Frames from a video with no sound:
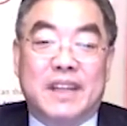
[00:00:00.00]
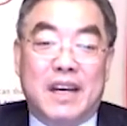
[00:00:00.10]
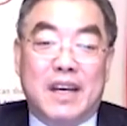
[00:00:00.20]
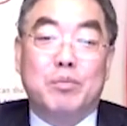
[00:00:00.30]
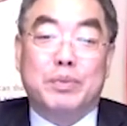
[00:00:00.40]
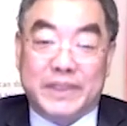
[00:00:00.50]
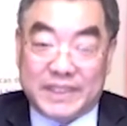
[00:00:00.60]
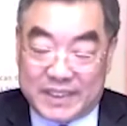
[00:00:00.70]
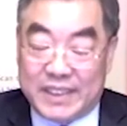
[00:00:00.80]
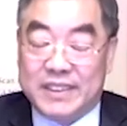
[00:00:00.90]

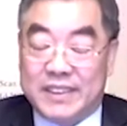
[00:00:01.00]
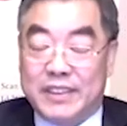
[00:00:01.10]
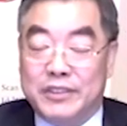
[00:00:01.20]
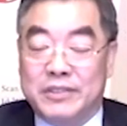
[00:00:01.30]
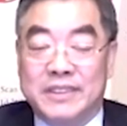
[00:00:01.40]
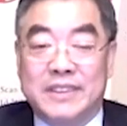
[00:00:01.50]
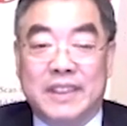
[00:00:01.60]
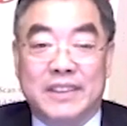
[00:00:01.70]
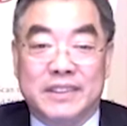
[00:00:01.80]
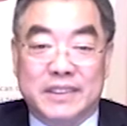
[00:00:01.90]
unprecedented, I should
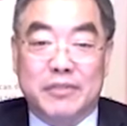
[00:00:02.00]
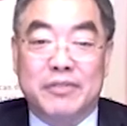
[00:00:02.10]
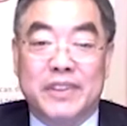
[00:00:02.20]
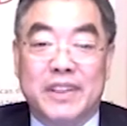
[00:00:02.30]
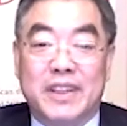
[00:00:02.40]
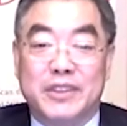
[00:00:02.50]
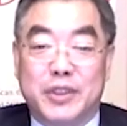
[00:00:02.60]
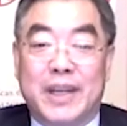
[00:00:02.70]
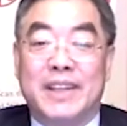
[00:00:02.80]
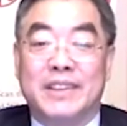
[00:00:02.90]
say, severe
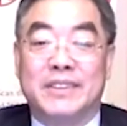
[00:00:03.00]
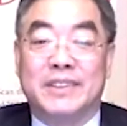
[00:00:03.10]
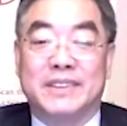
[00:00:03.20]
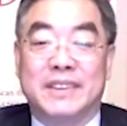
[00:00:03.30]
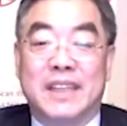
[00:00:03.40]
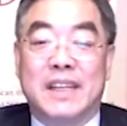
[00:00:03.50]
challenges.